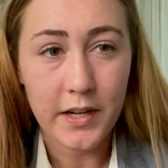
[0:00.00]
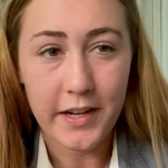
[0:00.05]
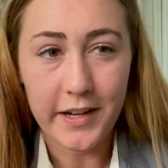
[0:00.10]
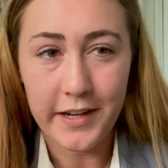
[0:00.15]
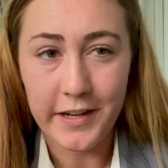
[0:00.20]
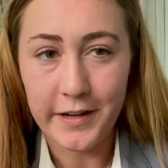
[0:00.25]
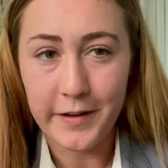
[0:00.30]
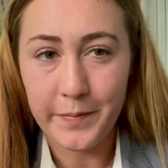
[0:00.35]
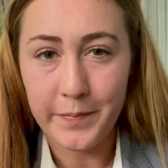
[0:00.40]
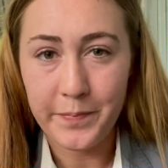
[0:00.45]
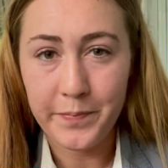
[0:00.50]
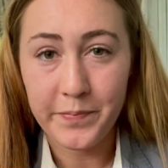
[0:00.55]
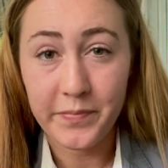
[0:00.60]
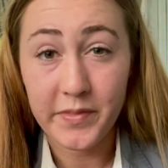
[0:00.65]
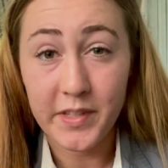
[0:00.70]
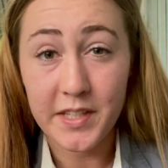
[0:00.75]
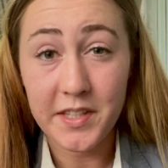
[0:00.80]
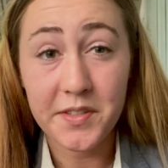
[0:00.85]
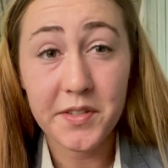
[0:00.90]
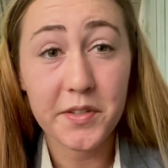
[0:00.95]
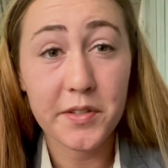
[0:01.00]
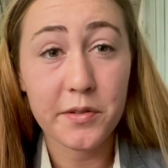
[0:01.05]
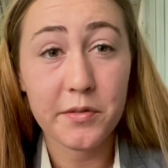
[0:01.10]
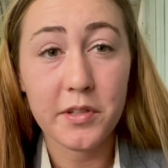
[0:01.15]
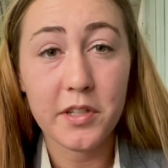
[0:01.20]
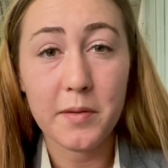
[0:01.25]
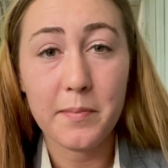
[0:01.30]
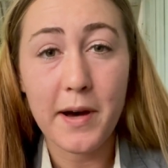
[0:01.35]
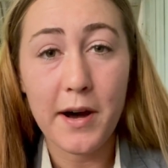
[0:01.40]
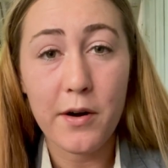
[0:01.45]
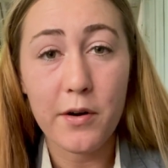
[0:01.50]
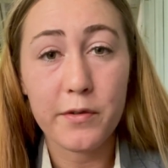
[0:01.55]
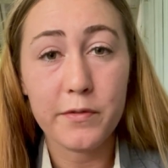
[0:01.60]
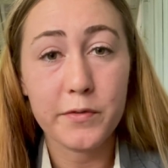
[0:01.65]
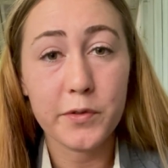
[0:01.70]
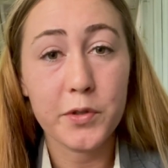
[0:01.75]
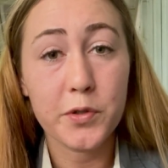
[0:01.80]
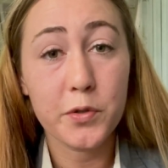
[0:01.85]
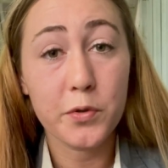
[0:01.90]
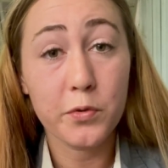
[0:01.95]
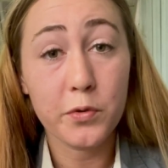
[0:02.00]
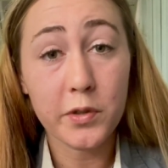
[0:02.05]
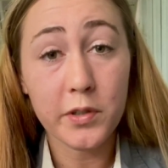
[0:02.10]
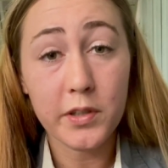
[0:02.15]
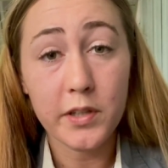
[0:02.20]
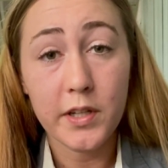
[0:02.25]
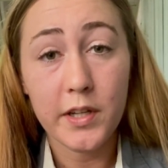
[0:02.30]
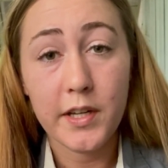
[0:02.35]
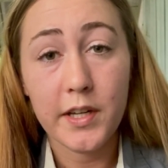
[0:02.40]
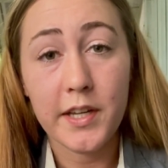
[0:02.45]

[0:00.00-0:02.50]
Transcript: Um, and this is a really powerful tool